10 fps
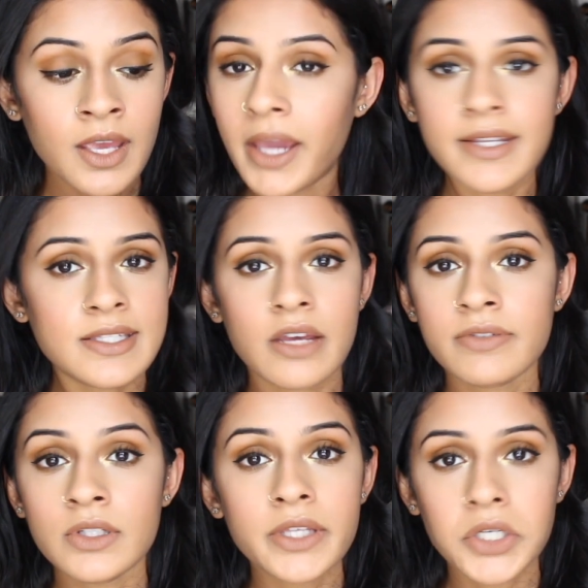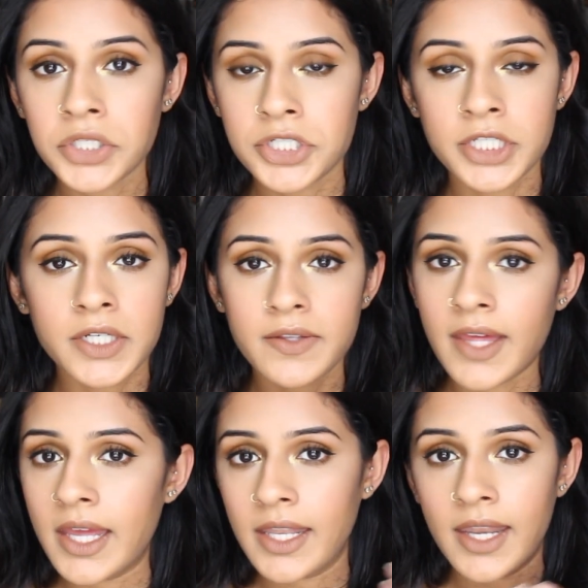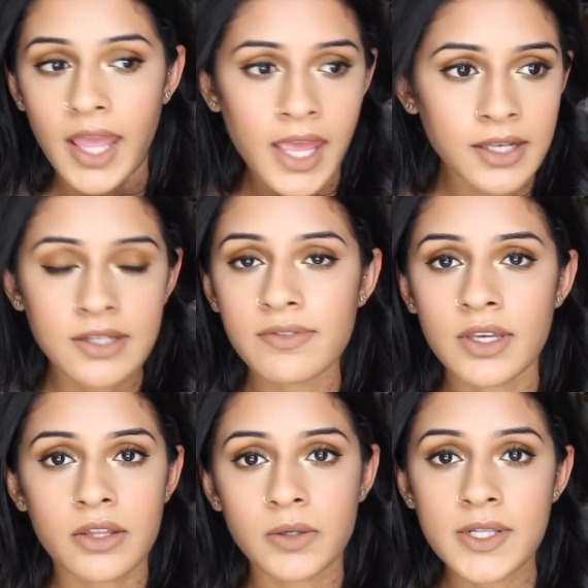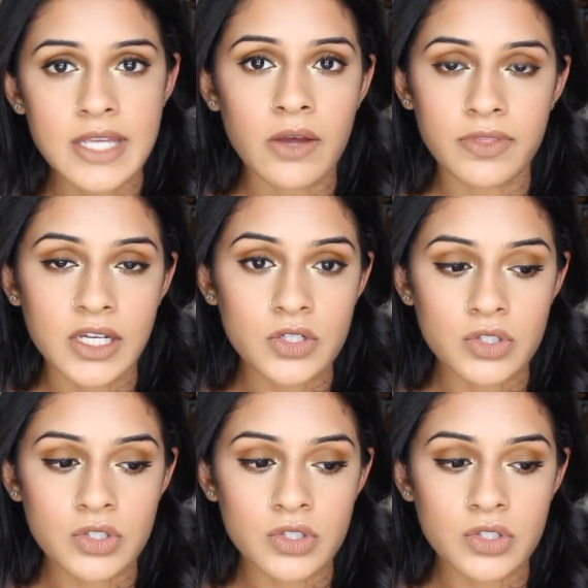Mine is definitely cushier than any of the other ones out there.